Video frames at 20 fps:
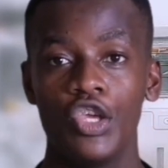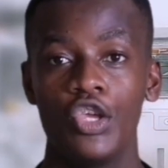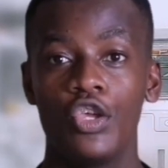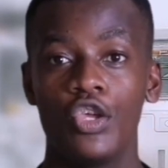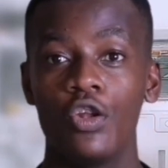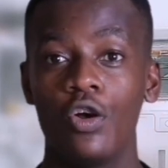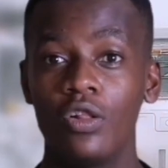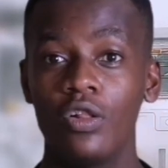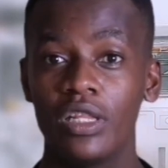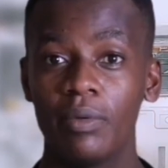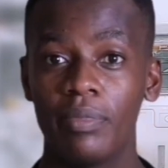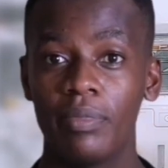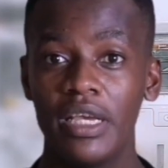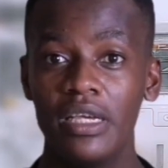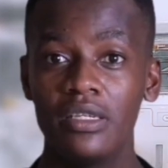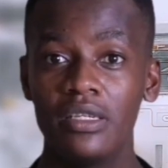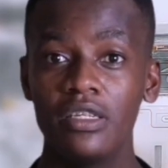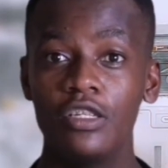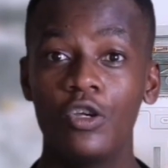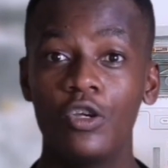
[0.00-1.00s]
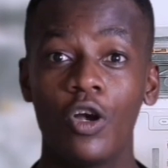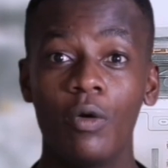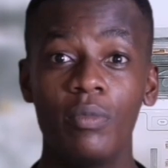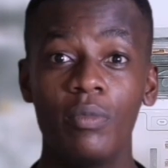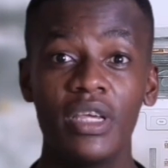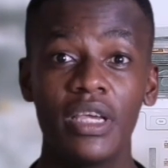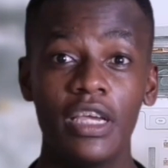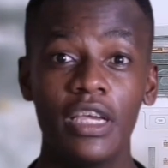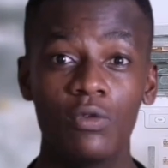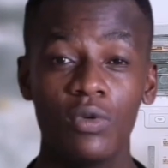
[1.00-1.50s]
You know the patient, you
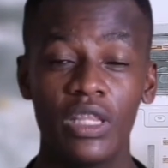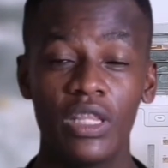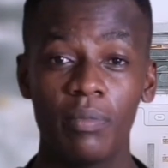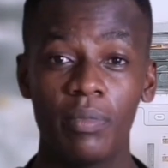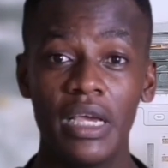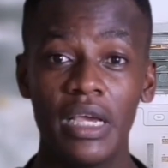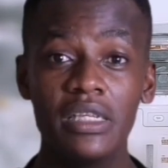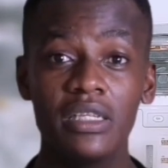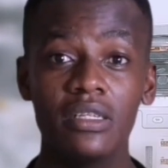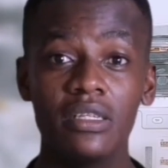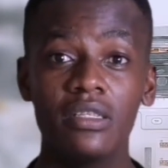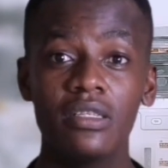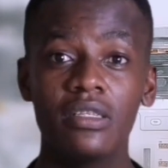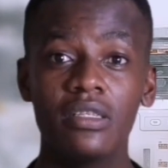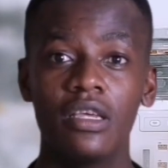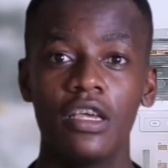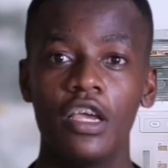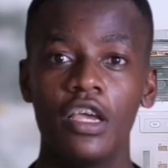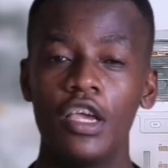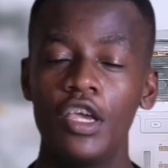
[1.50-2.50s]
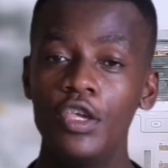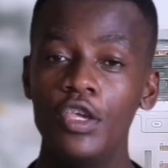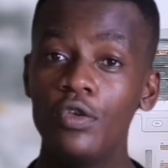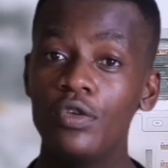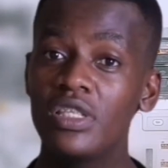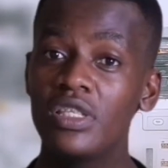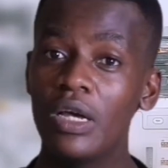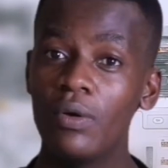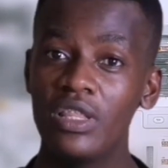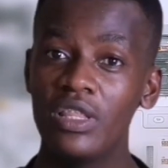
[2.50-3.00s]
communicate with the patients,
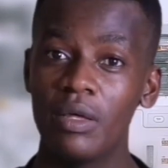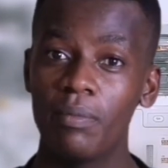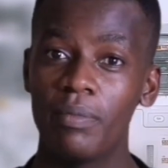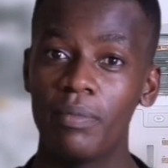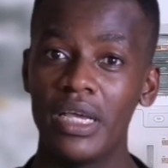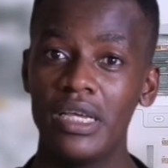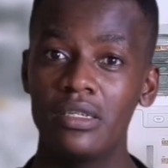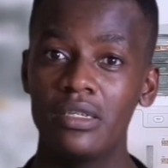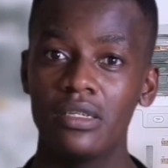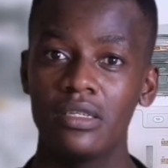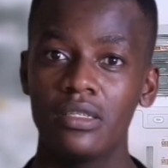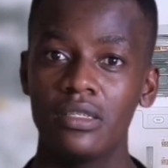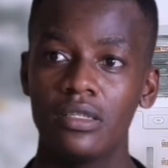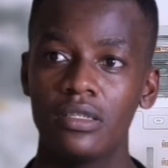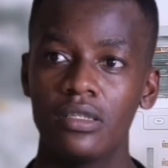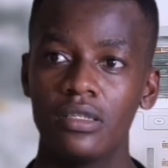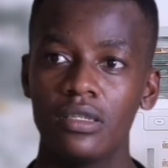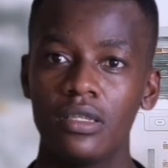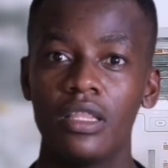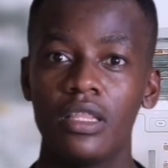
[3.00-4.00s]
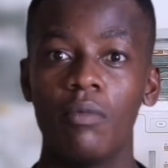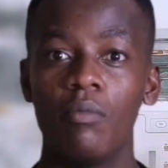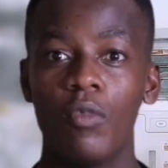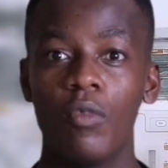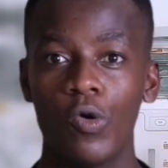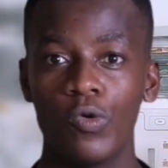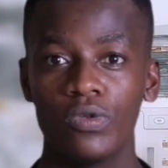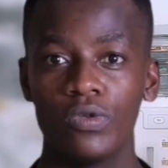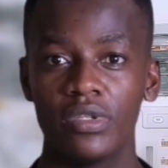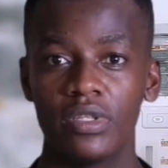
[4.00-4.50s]
you stay with the patients the
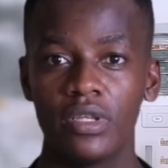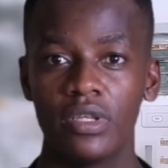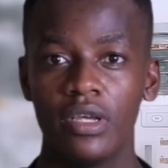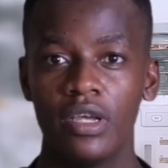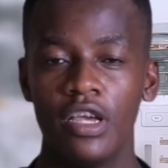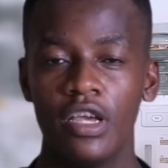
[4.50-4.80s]
most.